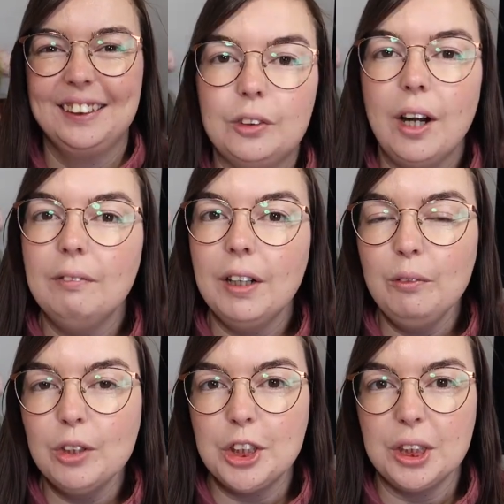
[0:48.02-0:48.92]

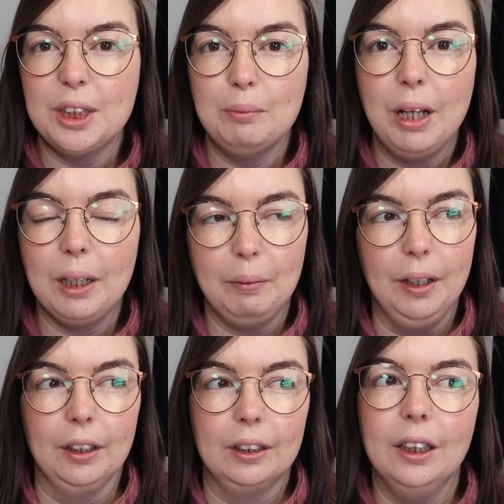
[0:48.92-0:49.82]
Travelling with just a
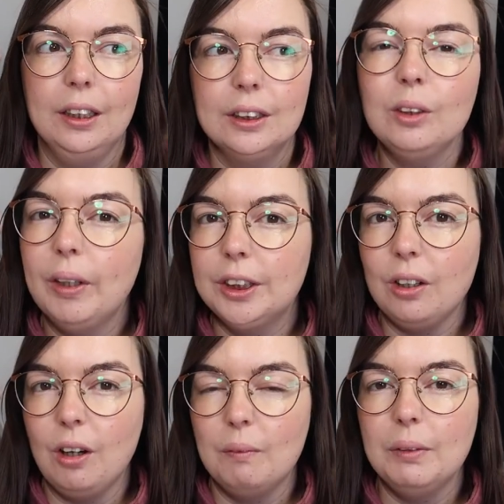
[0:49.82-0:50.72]
backpack is quite
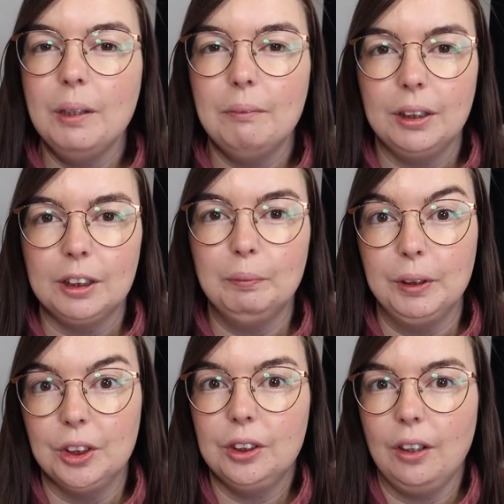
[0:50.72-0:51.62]
common amongst
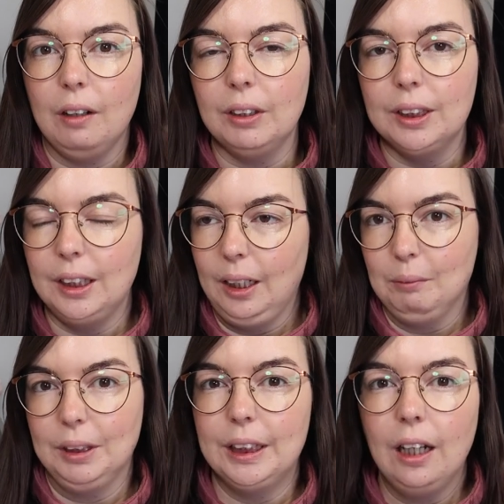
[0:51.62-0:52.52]
budget travellers
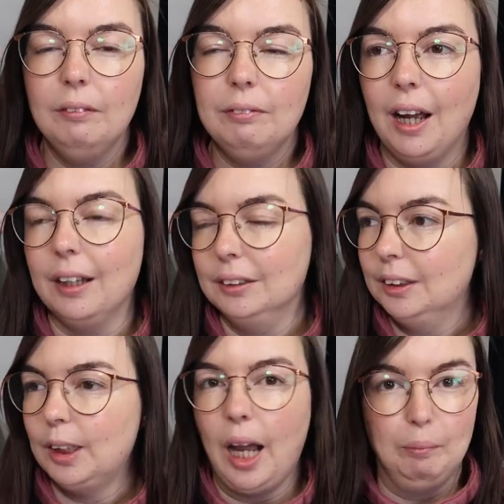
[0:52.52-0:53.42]
like myself
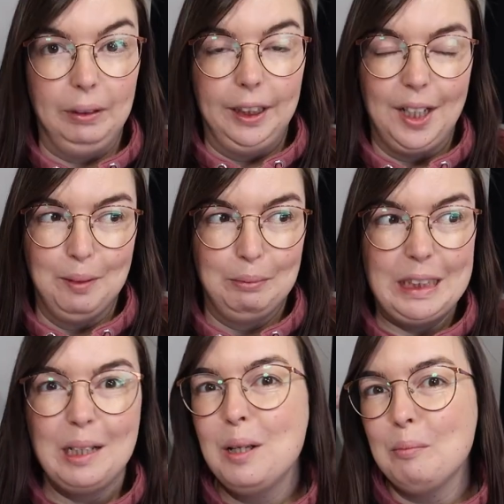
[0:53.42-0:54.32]
and aptly
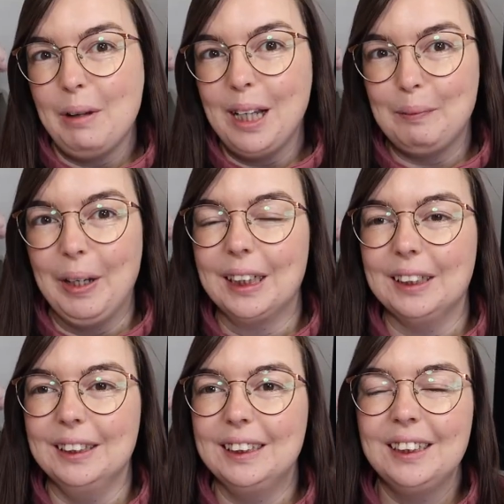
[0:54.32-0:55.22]
named
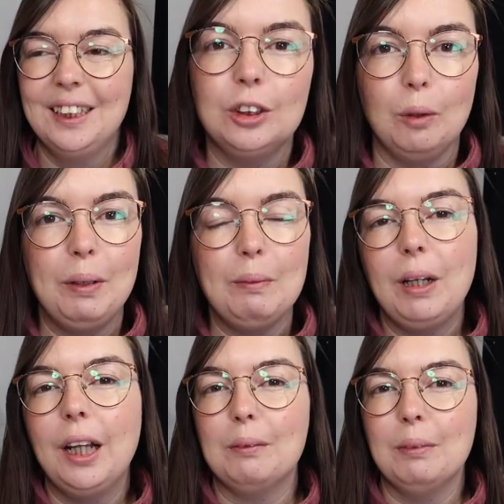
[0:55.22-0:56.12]
backpackers. So
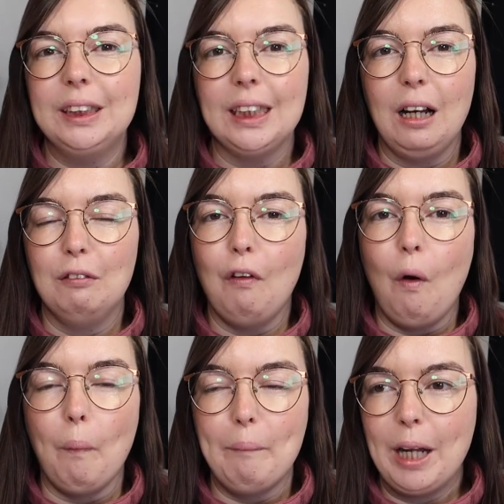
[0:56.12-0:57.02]
people like myself
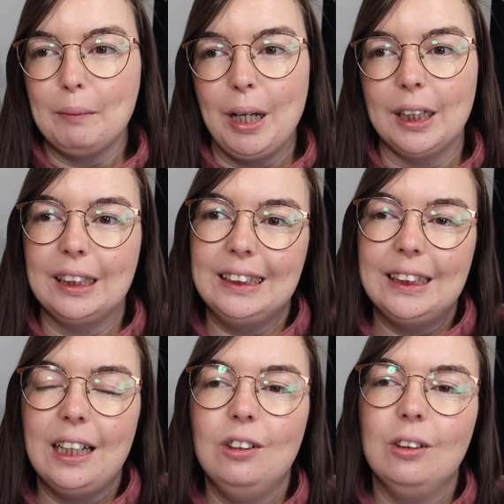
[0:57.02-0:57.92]
or backpackers
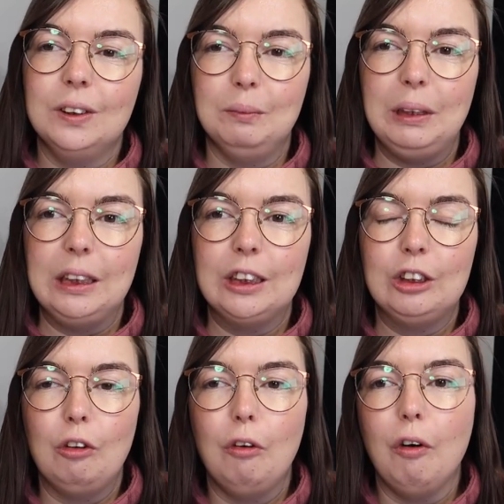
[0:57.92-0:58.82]
tend not to be
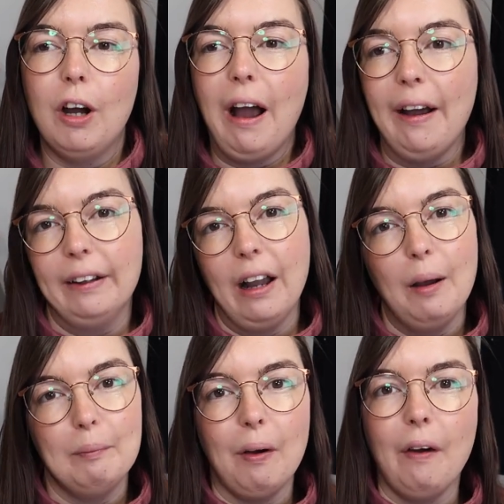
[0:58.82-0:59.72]
so hung
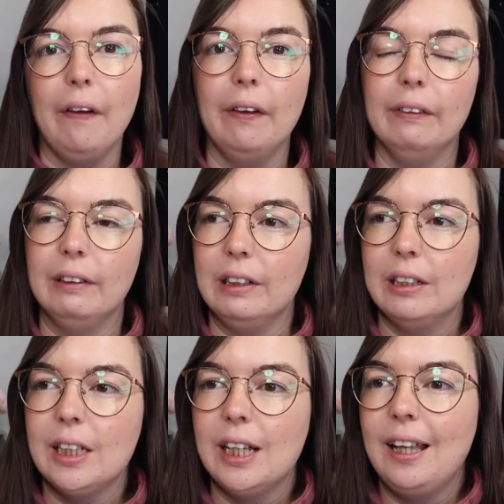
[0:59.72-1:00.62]
up
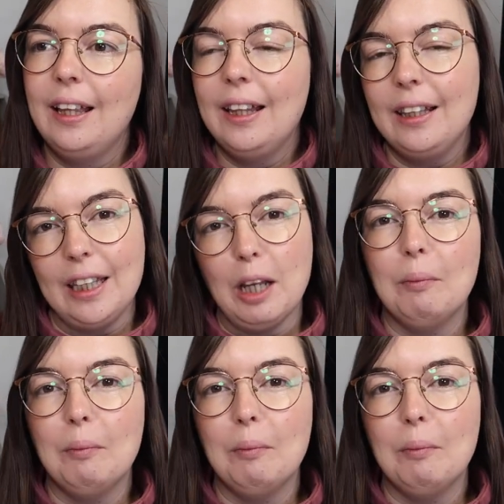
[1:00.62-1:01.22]
on the